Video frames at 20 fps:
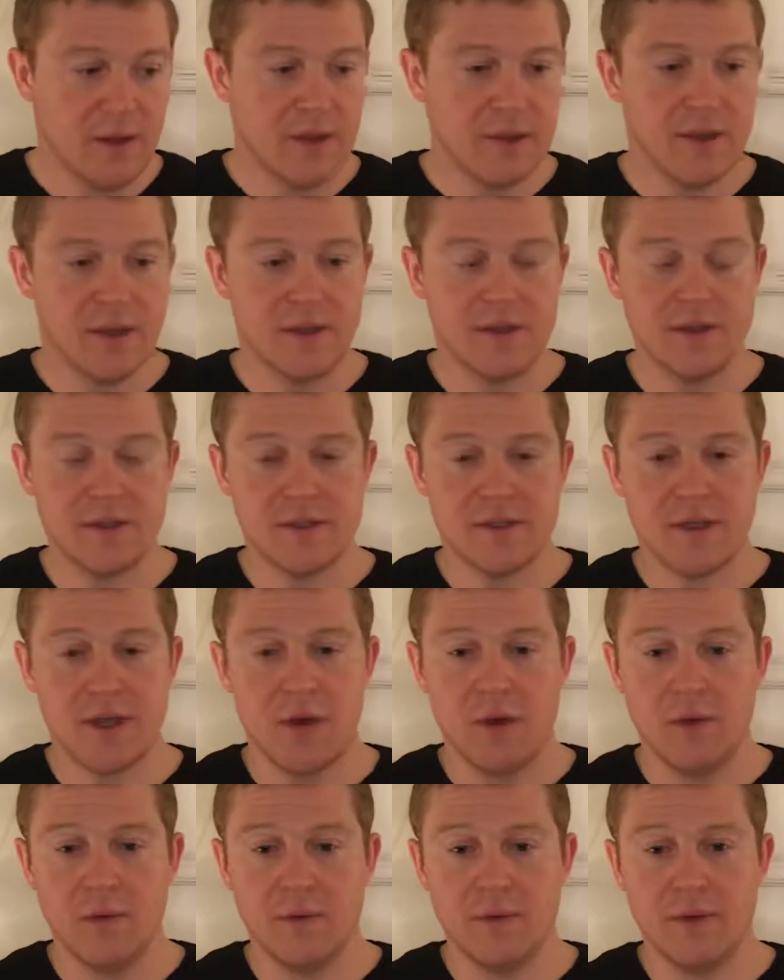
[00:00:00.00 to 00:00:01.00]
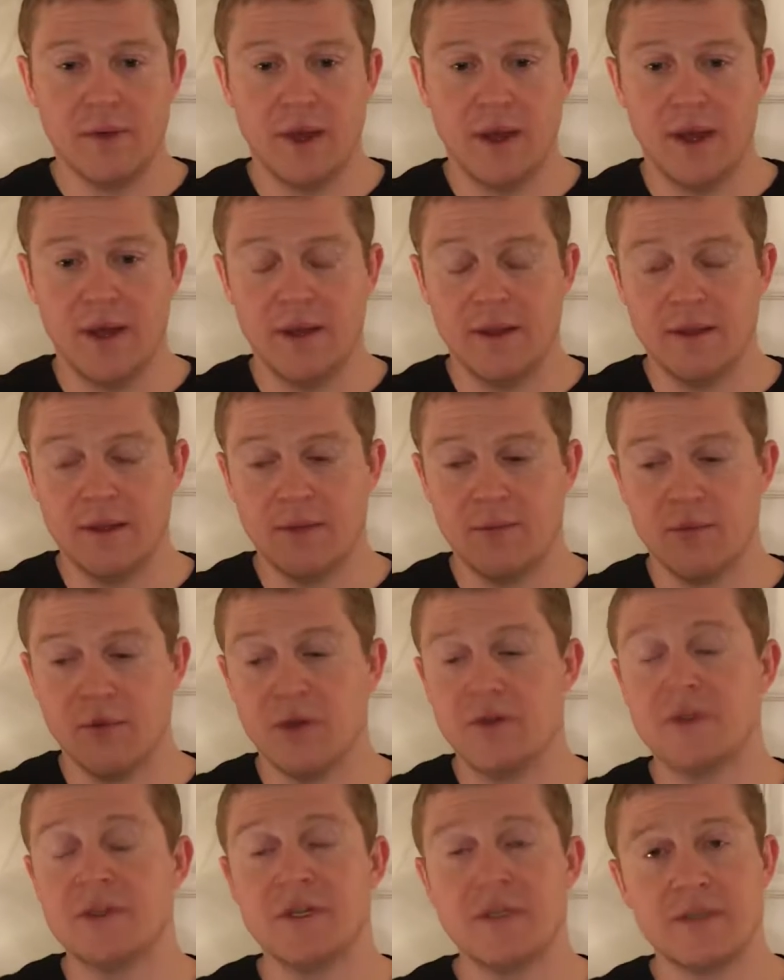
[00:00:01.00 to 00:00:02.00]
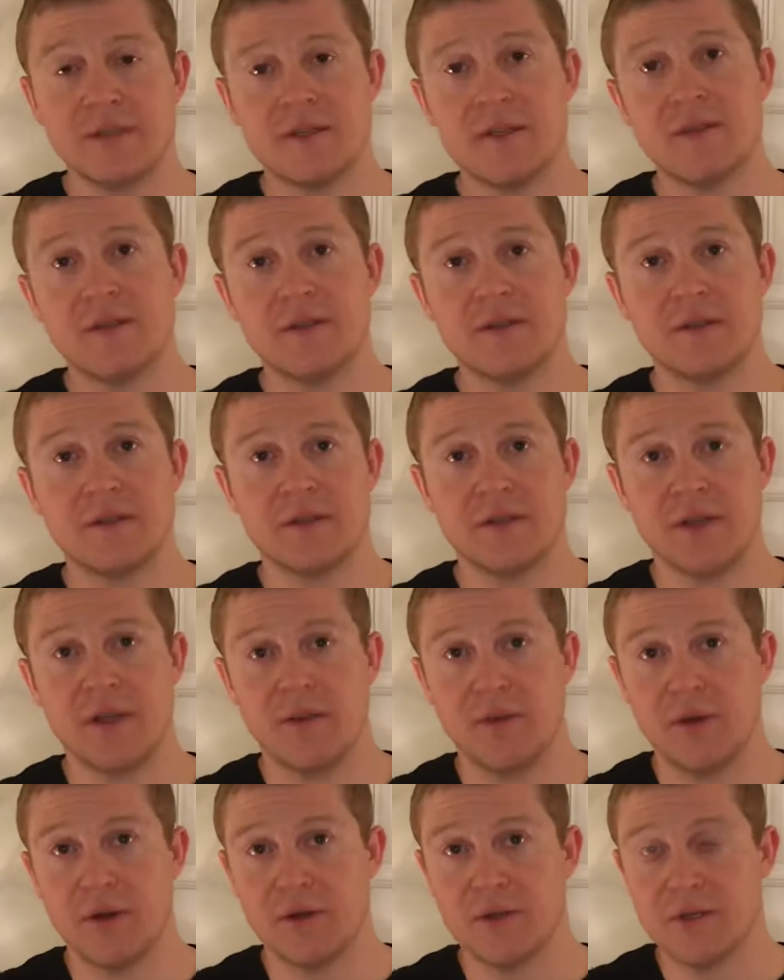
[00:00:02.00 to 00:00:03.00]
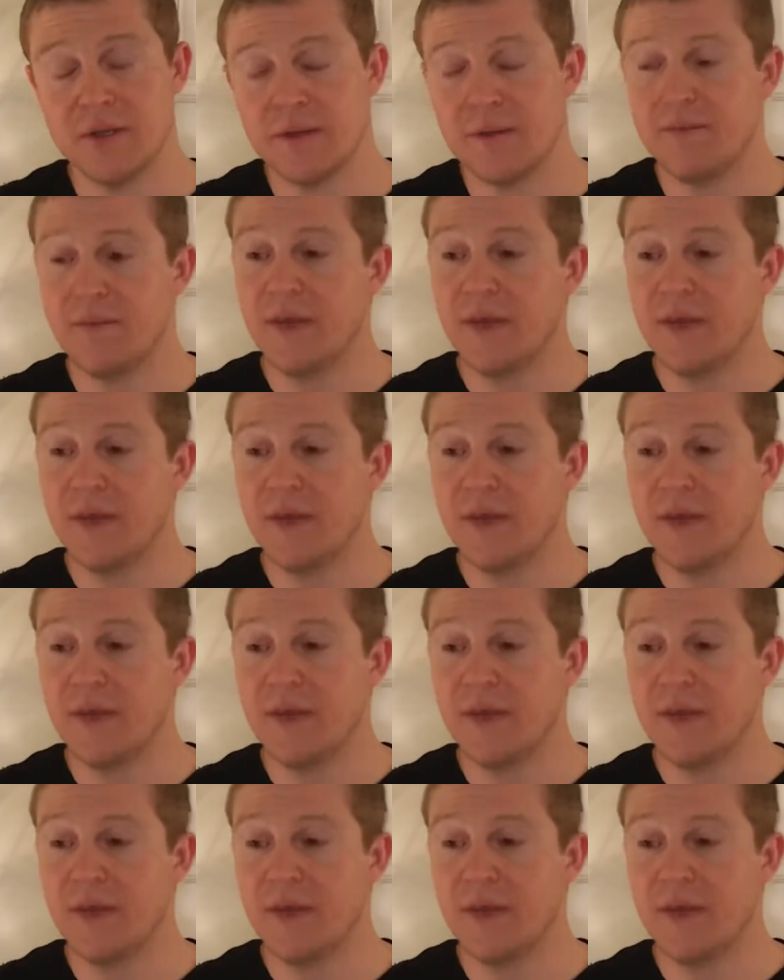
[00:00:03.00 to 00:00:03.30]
Now the protein synthesis inhibitors,